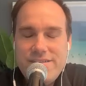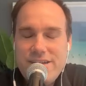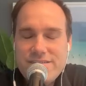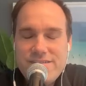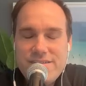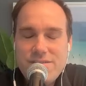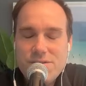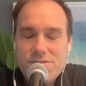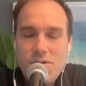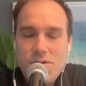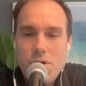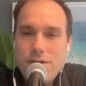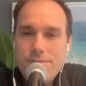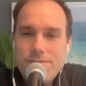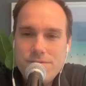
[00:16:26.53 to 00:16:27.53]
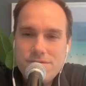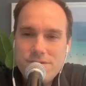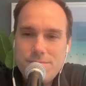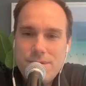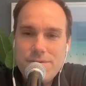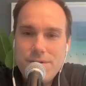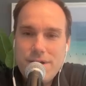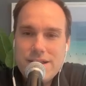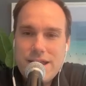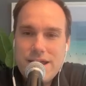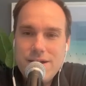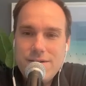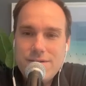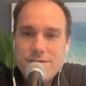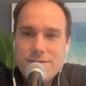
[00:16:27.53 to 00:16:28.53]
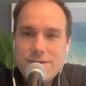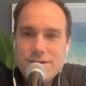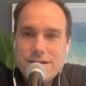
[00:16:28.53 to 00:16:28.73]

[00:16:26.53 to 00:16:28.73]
Tech just looks awful to me right now.